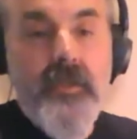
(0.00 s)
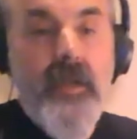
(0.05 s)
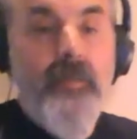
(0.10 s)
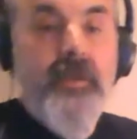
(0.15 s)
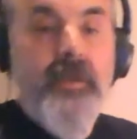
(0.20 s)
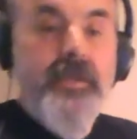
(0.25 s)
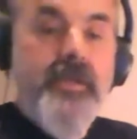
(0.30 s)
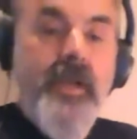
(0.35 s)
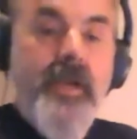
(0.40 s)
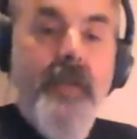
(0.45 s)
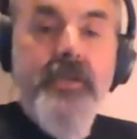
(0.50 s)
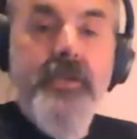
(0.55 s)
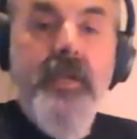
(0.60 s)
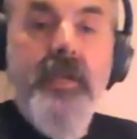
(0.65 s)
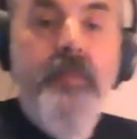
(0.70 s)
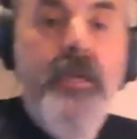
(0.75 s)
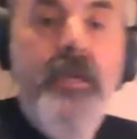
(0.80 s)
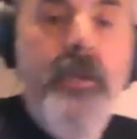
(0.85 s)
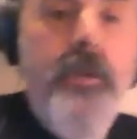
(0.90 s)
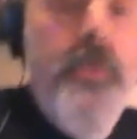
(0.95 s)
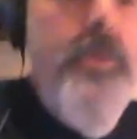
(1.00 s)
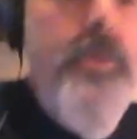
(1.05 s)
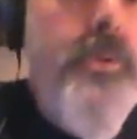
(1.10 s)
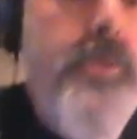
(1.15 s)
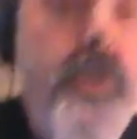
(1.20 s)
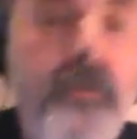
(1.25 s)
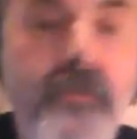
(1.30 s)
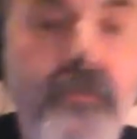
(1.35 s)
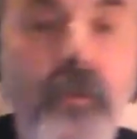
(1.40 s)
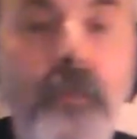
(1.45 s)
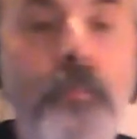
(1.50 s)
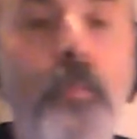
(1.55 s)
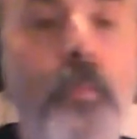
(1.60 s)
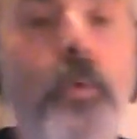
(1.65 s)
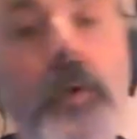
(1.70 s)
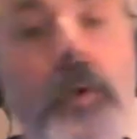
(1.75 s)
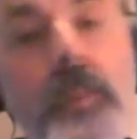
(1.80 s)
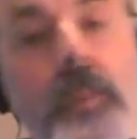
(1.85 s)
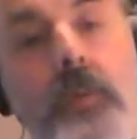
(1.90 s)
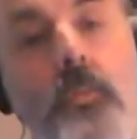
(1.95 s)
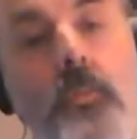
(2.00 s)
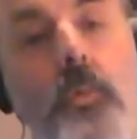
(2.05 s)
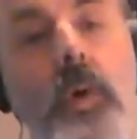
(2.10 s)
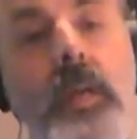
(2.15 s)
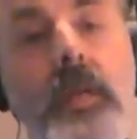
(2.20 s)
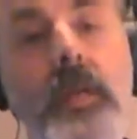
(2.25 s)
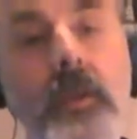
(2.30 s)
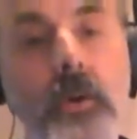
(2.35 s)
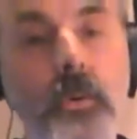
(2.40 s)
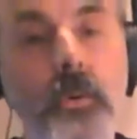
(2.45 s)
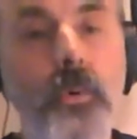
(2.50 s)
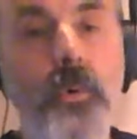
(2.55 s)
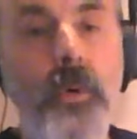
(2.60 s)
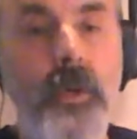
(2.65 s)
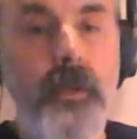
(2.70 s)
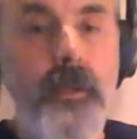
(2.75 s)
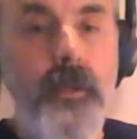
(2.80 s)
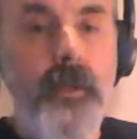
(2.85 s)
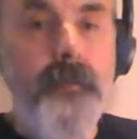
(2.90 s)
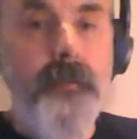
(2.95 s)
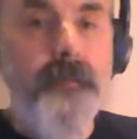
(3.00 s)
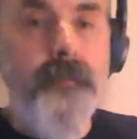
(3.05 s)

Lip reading: double stops can be used for more than one chord